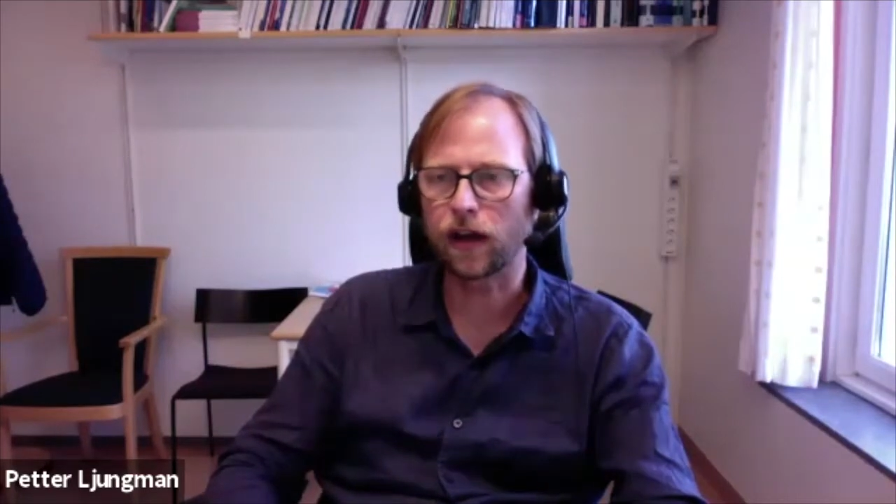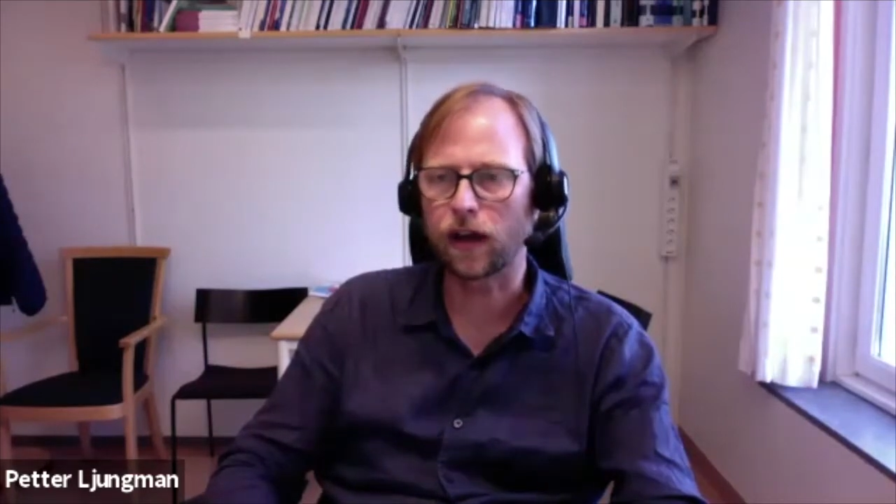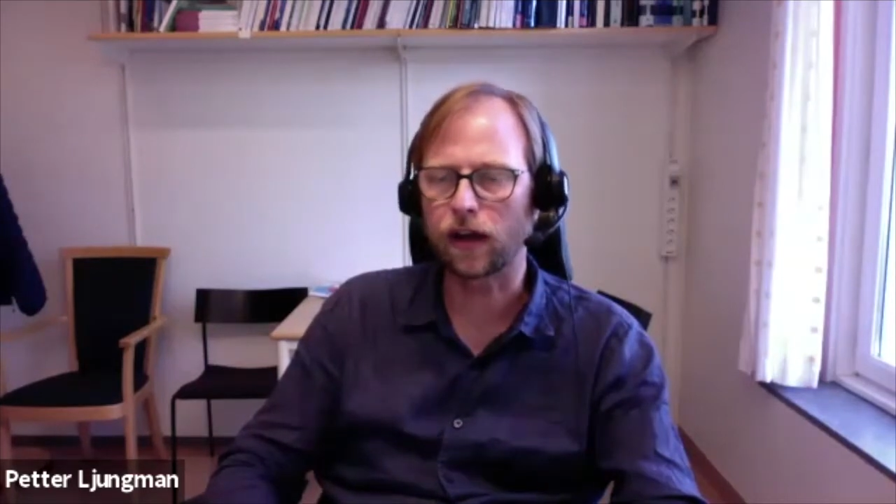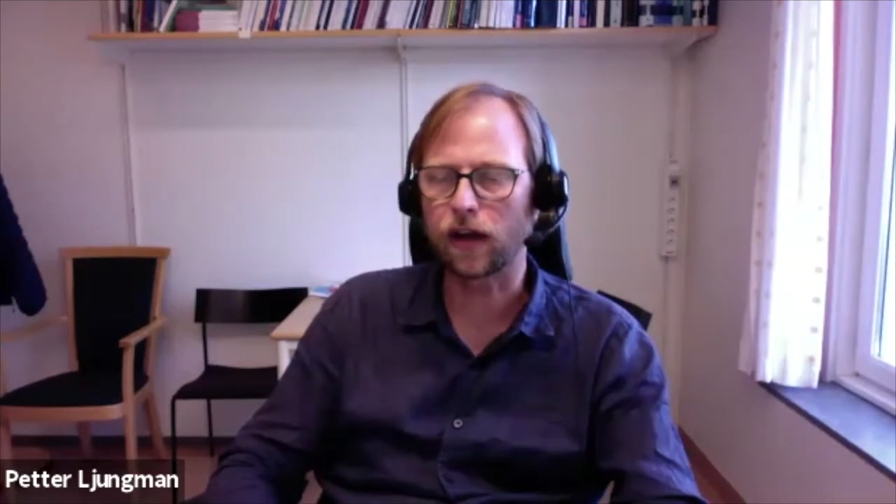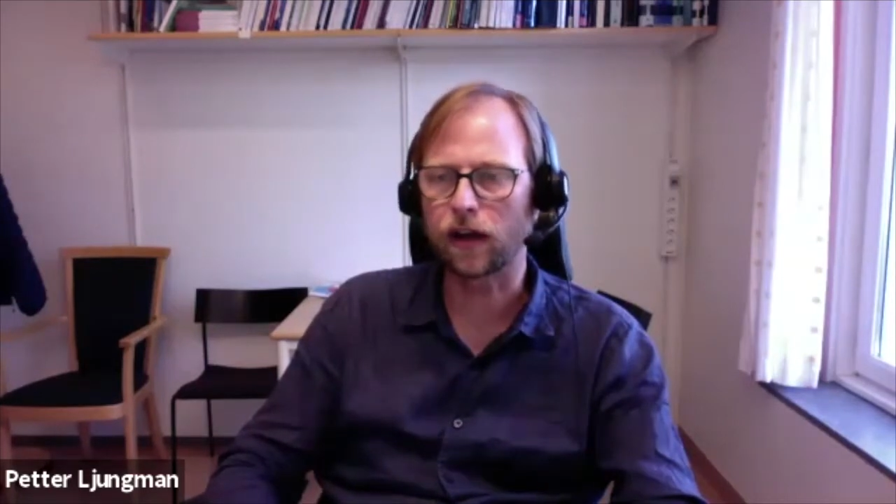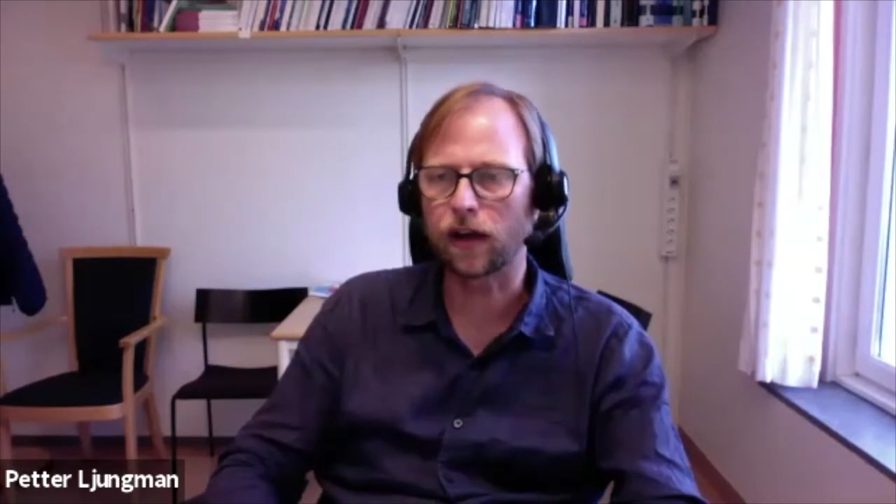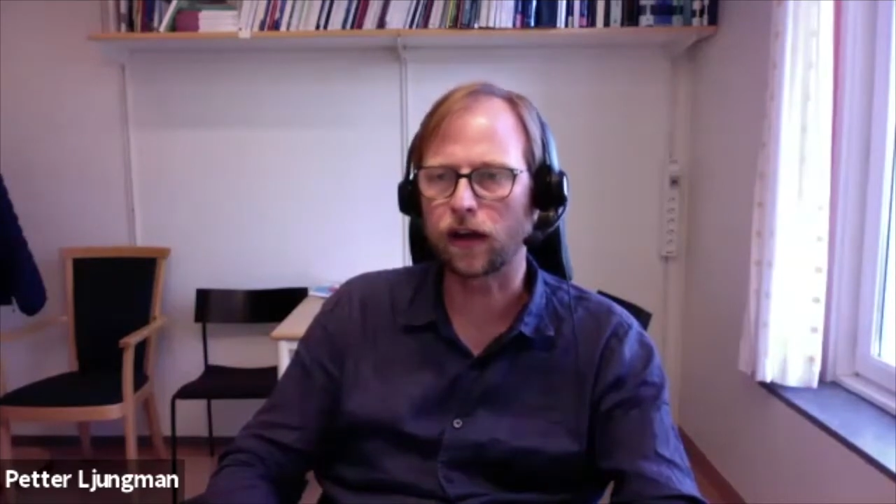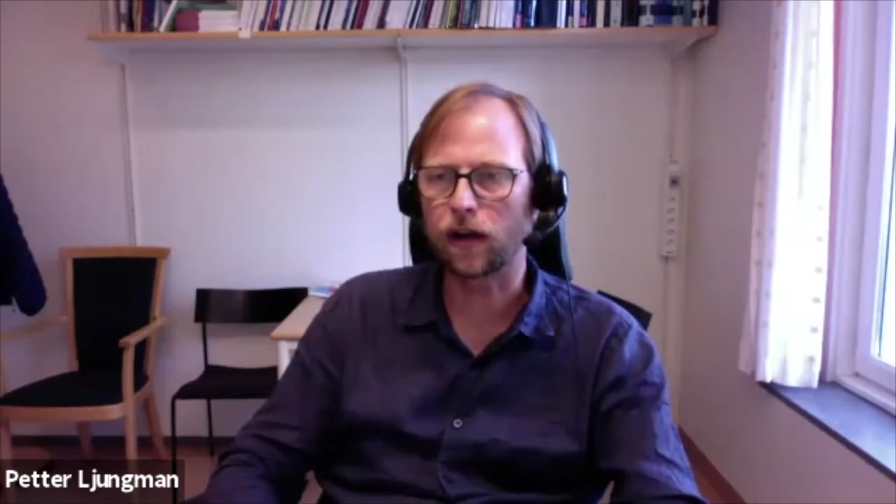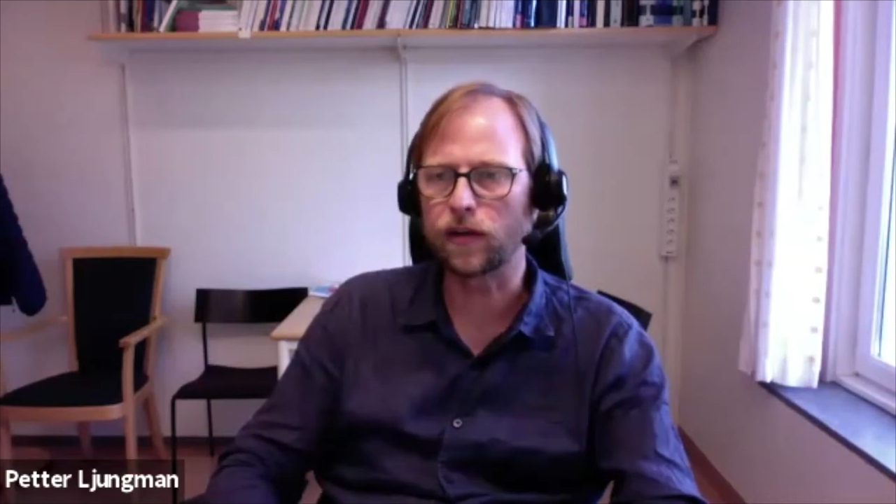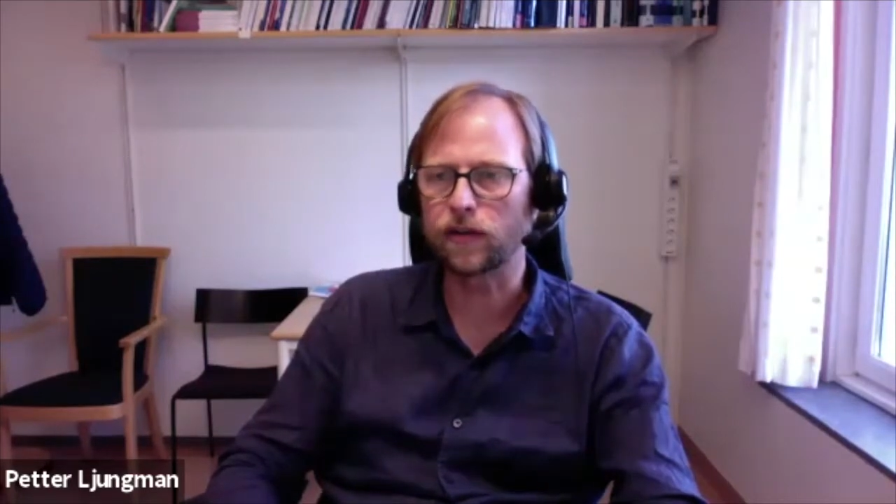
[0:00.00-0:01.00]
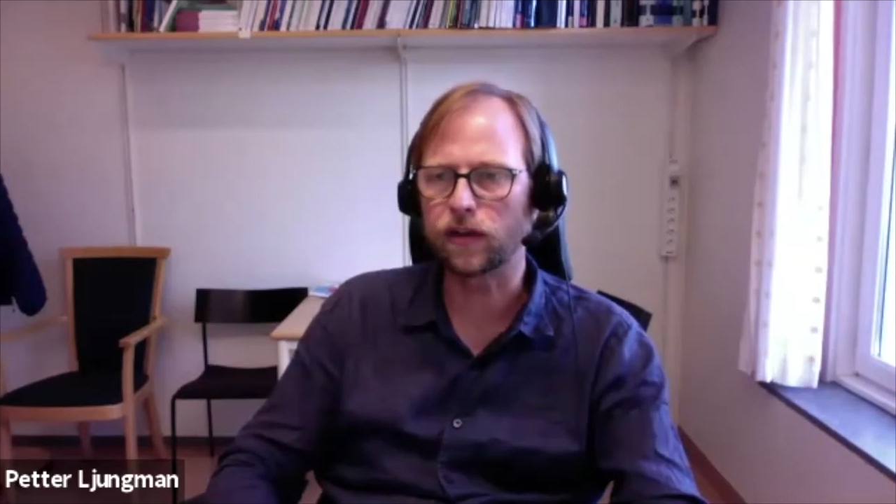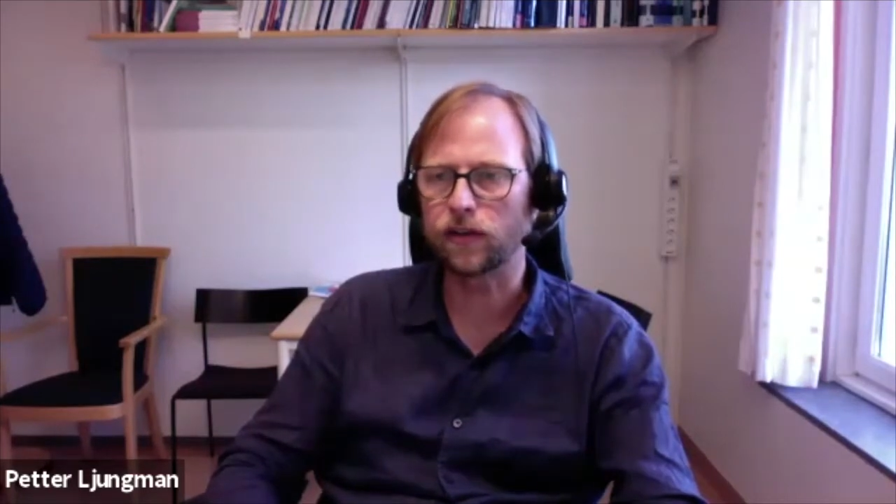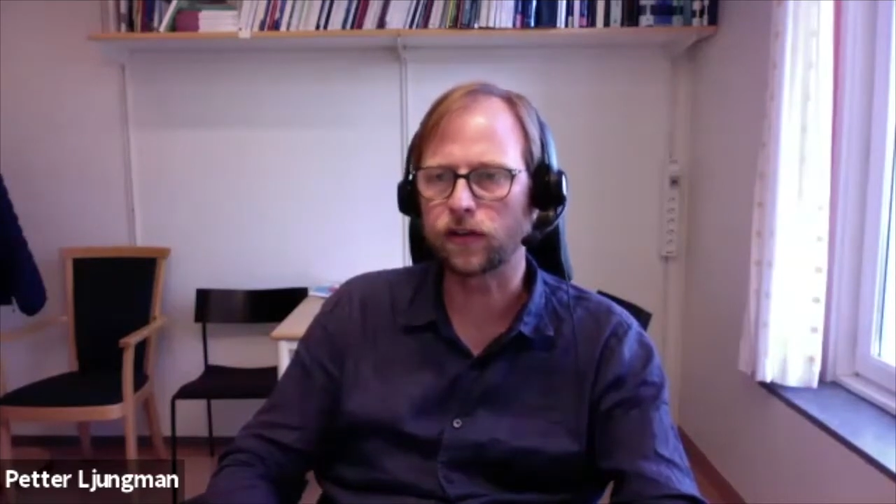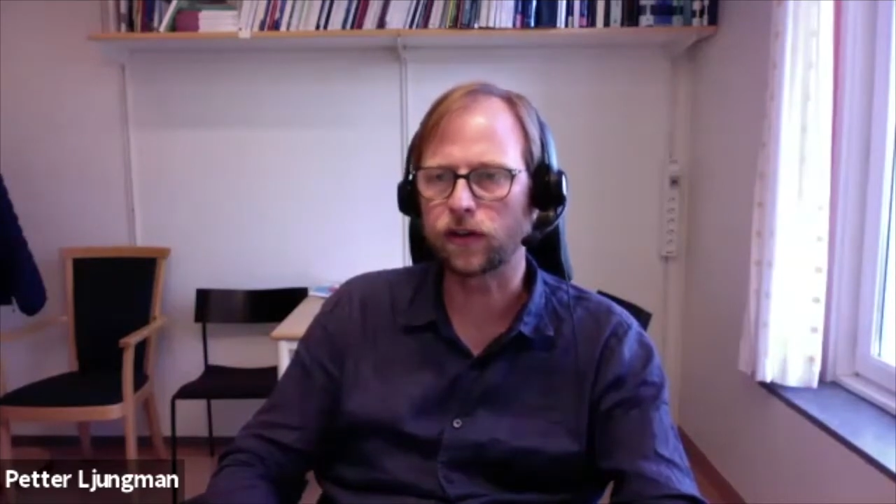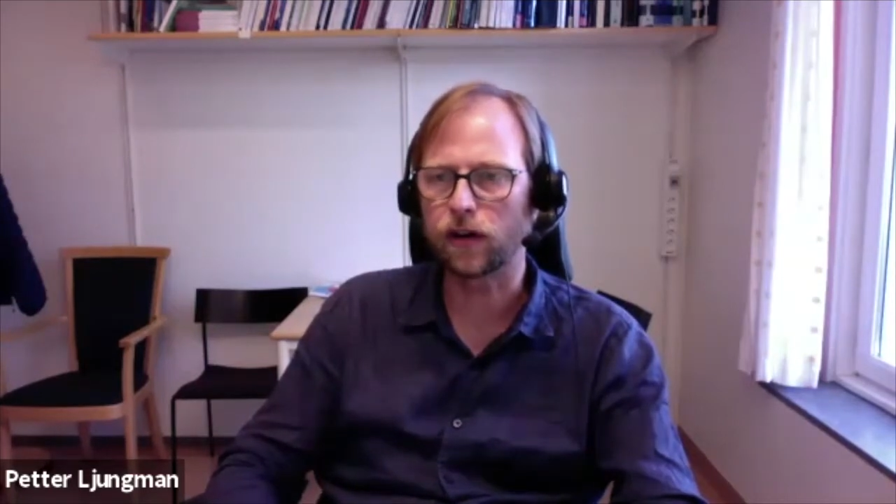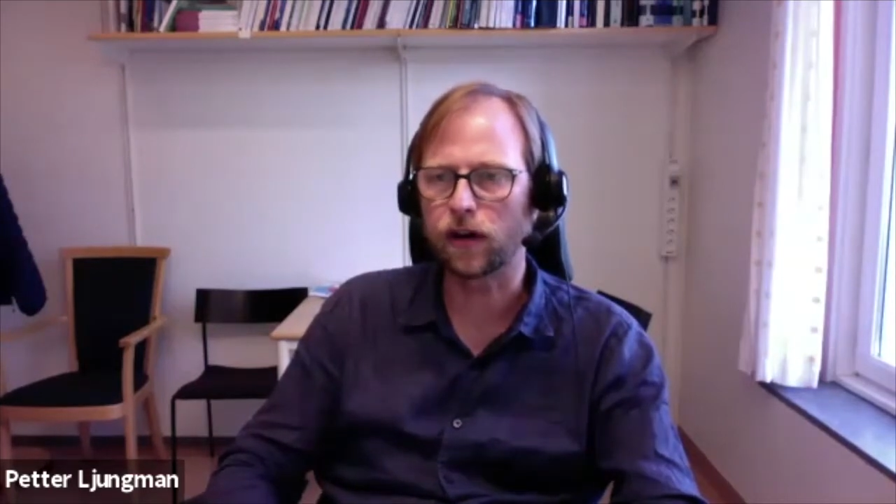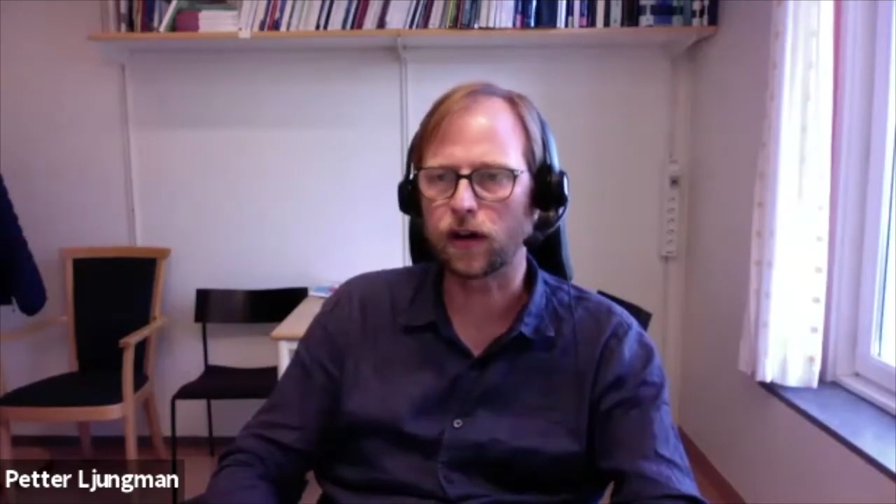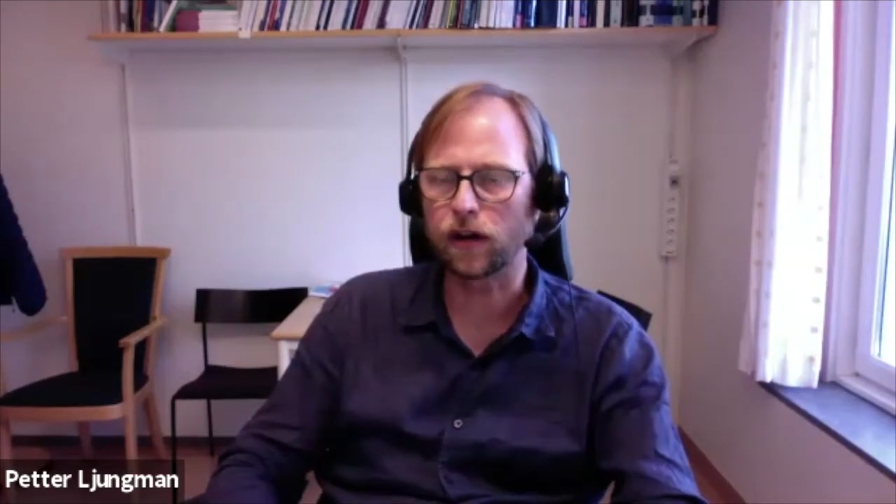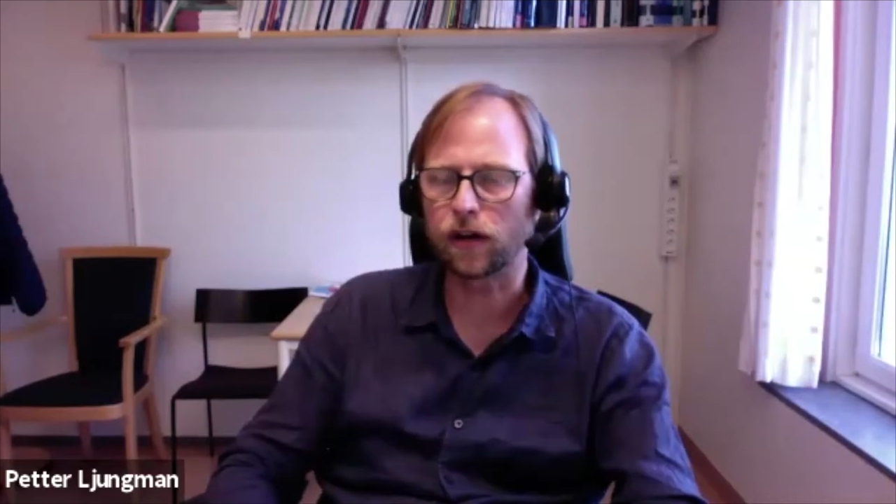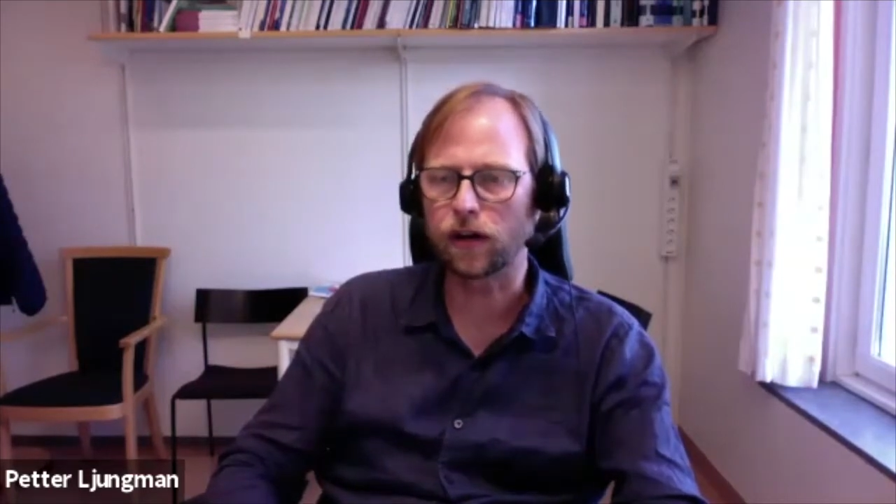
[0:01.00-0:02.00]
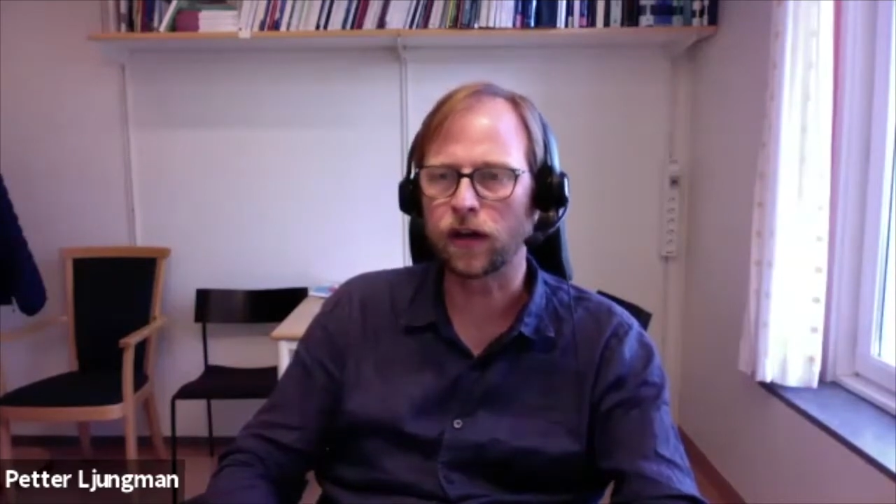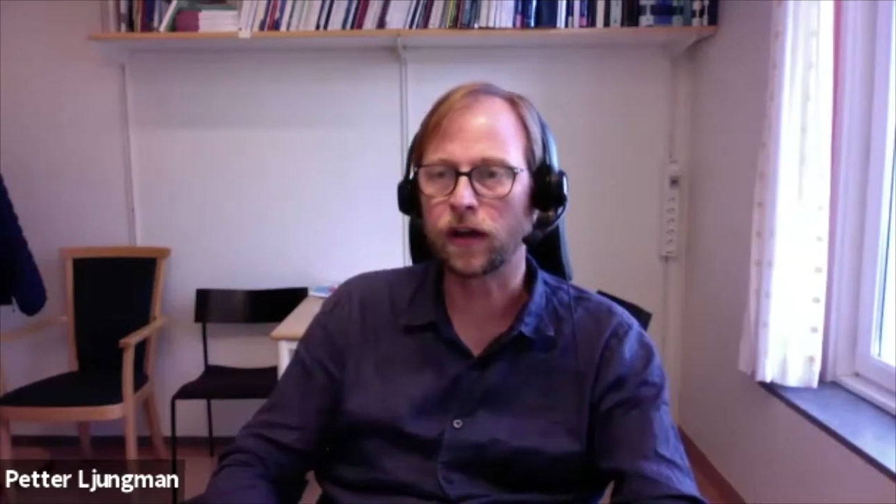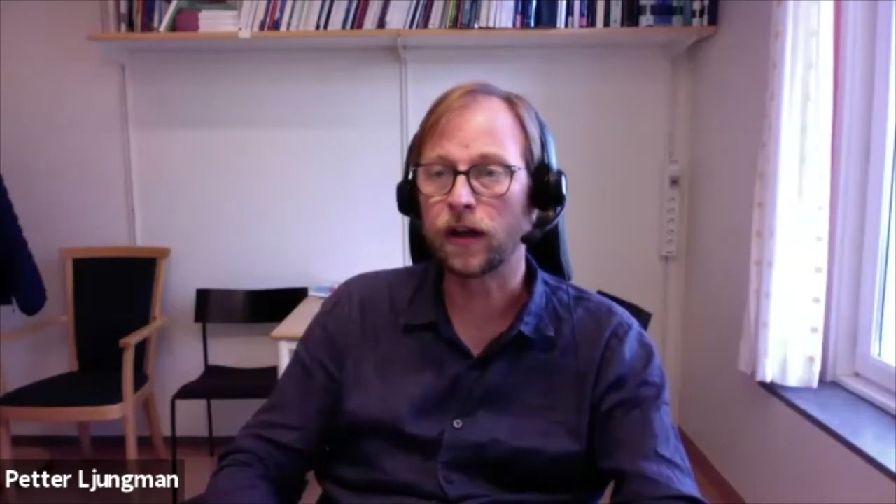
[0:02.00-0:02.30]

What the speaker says: and a researcher on